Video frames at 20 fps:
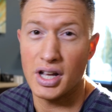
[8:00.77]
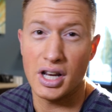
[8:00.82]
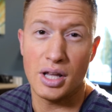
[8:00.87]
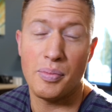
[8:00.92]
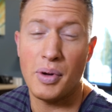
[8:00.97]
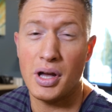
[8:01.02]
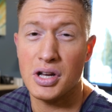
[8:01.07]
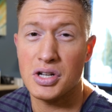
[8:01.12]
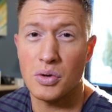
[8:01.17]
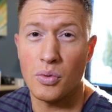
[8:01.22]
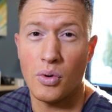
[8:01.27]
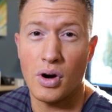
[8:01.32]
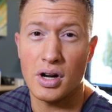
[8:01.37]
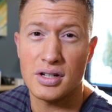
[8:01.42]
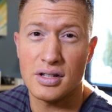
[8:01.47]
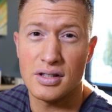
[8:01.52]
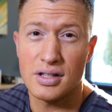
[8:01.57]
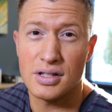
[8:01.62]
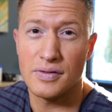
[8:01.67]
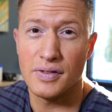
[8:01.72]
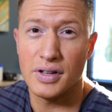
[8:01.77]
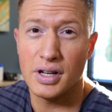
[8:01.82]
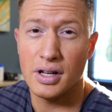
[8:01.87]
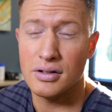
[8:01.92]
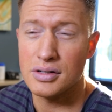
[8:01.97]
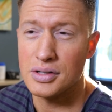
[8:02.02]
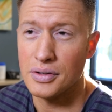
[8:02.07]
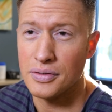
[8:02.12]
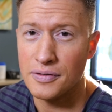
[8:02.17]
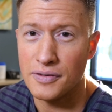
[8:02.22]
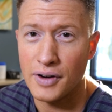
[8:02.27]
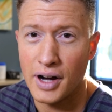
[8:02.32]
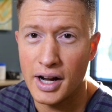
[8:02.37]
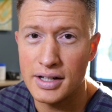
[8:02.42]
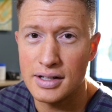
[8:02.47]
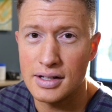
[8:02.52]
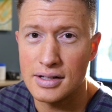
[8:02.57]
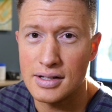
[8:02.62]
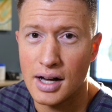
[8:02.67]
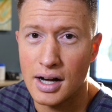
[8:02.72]
any patient watching this video to
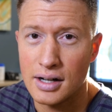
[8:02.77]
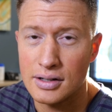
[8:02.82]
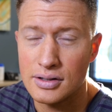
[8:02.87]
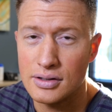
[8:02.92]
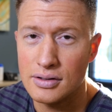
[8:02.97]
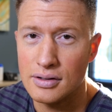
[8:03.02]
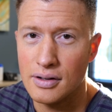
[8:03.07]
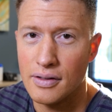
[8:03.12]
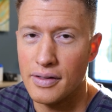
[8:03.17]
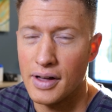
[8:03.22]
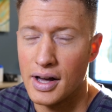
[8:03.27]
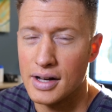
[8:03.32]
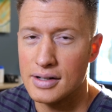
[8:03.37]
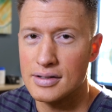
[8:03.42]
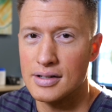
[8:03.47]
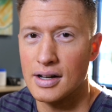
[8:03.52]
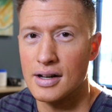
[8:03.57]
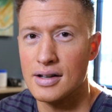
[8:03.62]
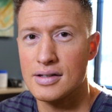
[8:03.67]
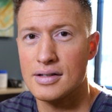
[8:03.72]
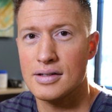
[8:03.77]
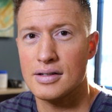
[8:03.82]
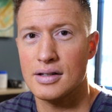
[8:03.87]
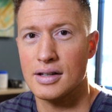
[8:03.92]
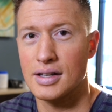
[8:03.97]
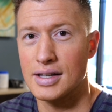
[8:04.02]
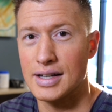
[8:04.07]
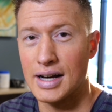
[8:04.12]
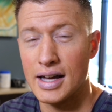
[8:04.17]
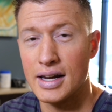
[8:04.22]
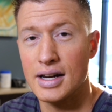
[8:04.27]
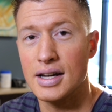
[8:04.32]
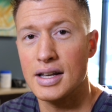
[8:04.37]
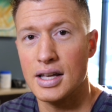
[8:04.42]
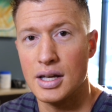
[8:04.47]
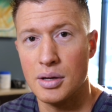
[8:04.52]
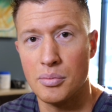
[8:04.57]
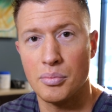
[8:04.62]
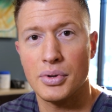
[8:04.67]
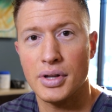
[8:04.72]
find a doctor that does
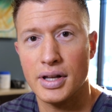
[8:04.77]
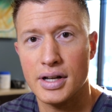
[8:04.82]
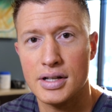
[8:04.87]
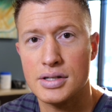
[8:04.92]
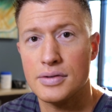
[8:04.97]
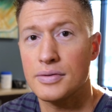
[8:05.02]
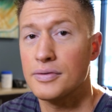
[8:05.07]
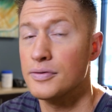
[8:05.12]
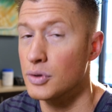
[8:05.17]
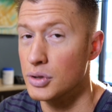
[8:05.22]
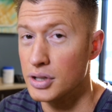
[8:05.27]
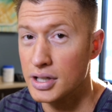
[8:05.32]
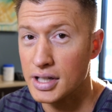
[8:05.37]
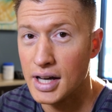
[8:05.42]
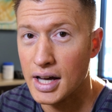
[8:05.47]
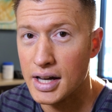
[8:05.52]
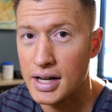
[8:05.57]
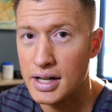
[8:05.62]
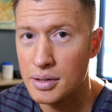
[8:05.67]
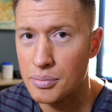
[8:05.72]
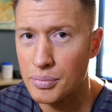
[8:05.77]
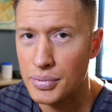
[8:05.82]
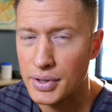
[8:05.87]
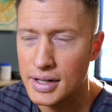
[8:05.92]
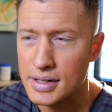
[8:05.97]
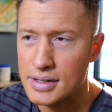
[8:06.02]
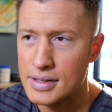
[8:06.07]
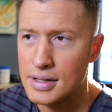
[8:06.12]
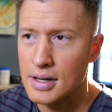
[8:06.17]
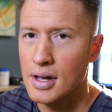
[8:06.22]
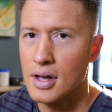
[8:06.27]
guided implants, fully guided implants,